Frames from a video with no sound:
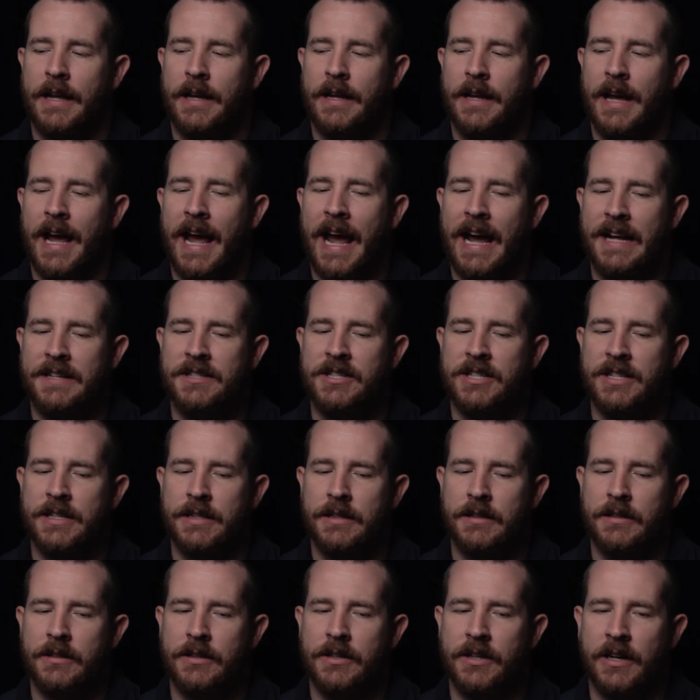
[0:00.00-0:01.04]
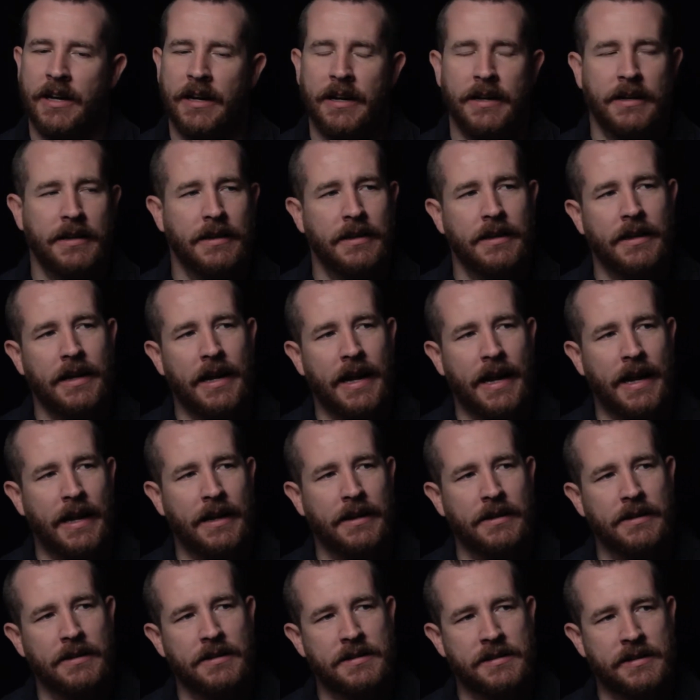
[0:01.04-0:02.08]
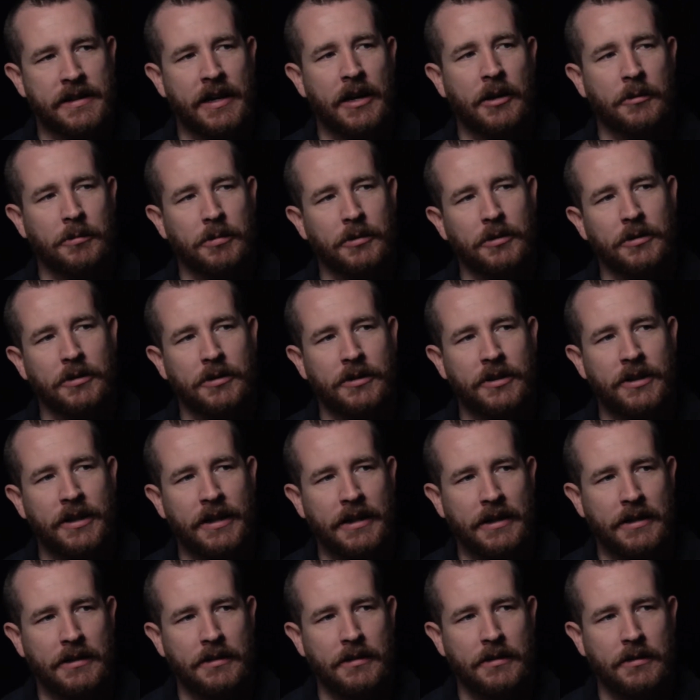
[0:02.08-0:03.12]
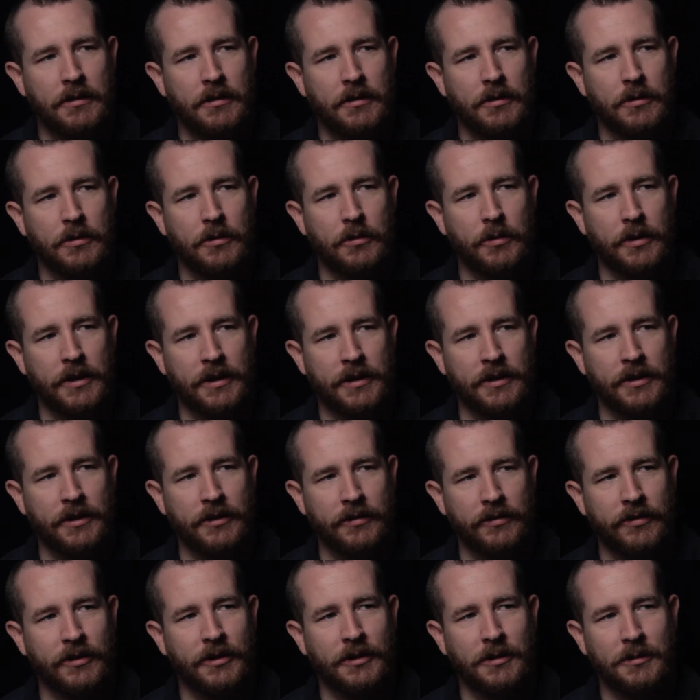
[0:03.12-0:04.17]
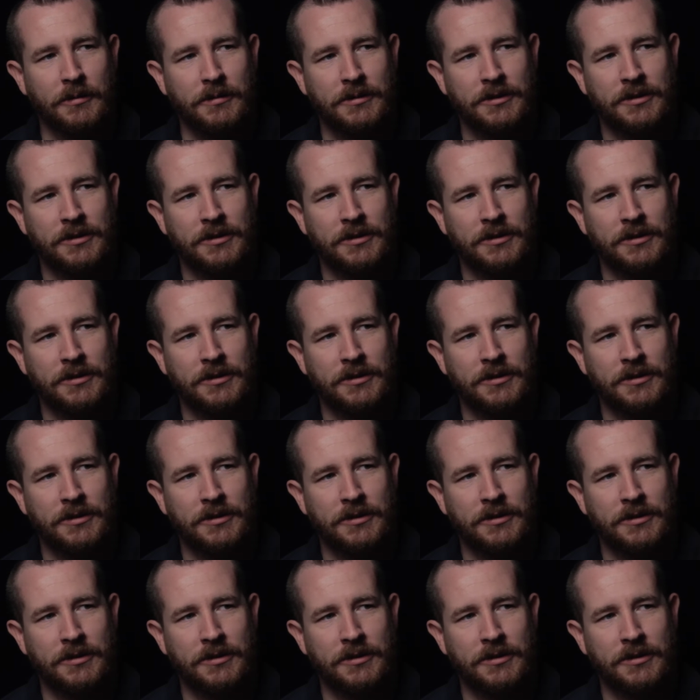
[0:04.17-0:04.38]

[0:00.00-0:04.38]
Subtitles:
hatchet cut and a scalpel cut with your film.